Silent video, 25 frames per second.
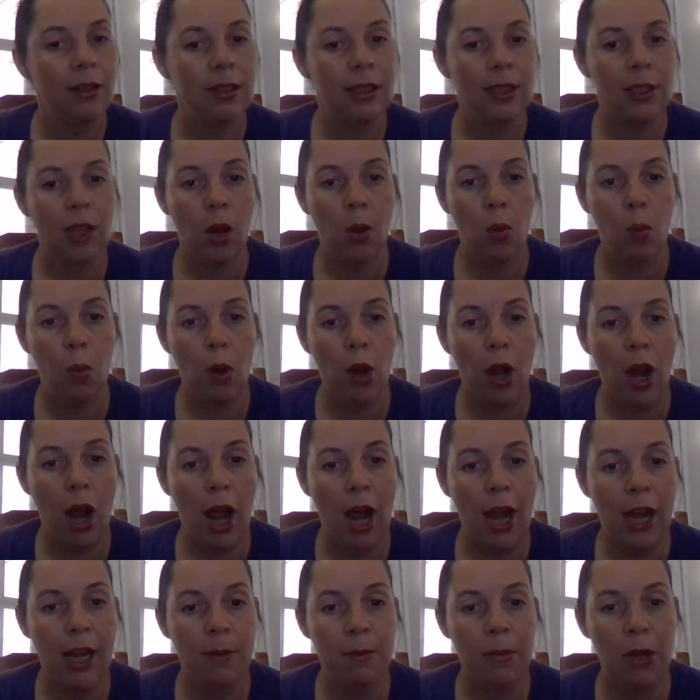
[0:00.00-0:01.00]
So what
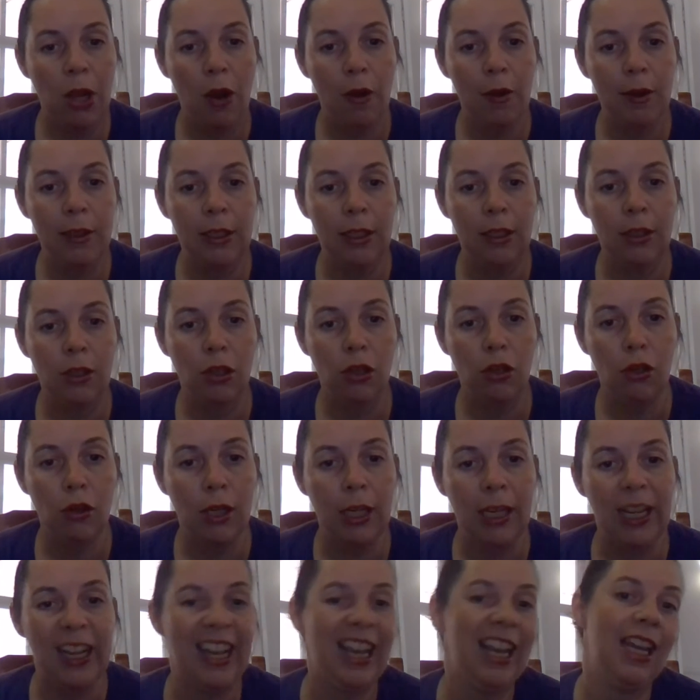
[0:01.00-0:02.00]
I am going to do
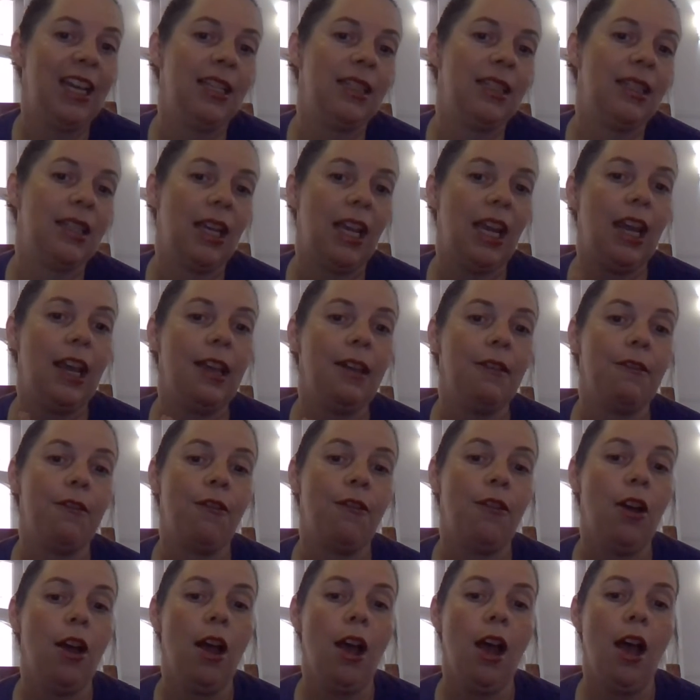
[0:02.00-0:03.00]
is, if
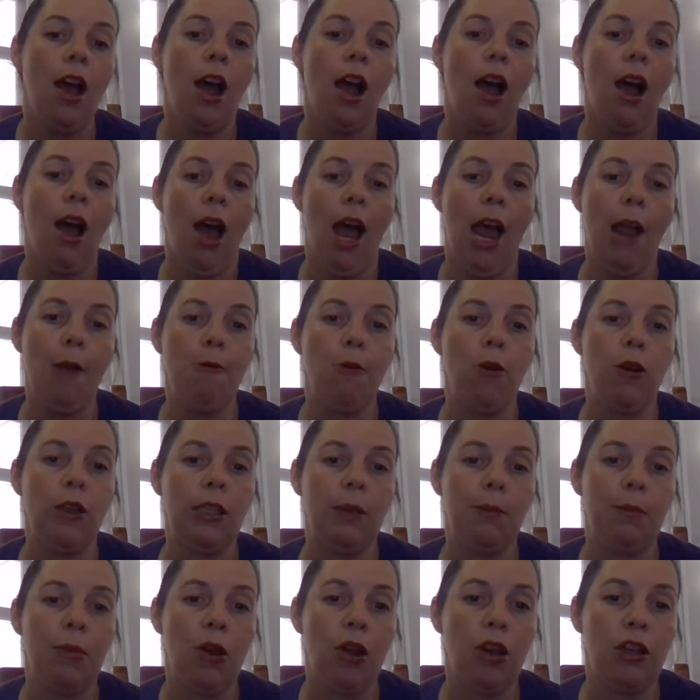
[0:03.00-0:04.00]
I were to
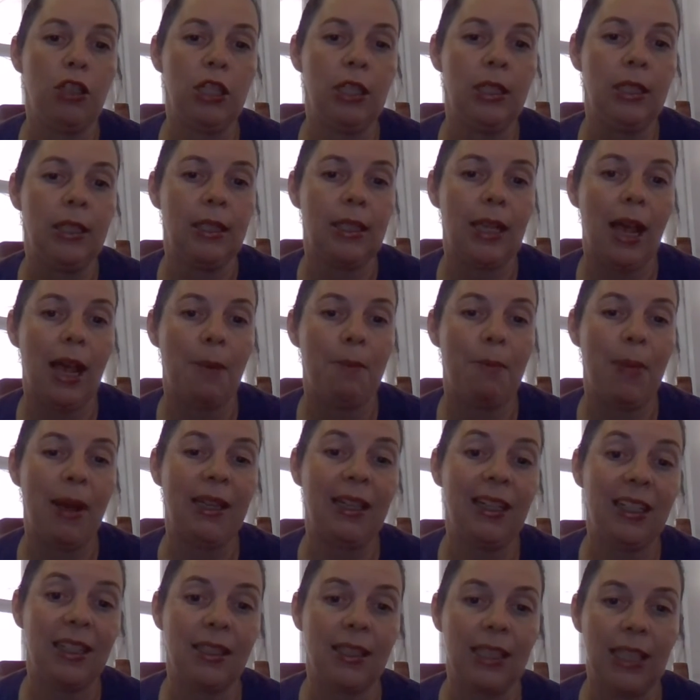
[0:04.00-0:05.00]
purchase a
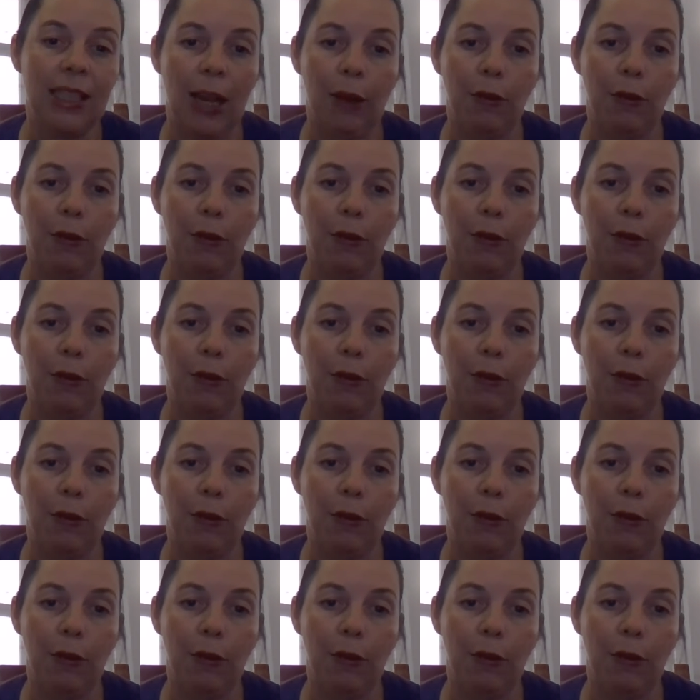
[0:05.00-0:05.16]
bundle and sage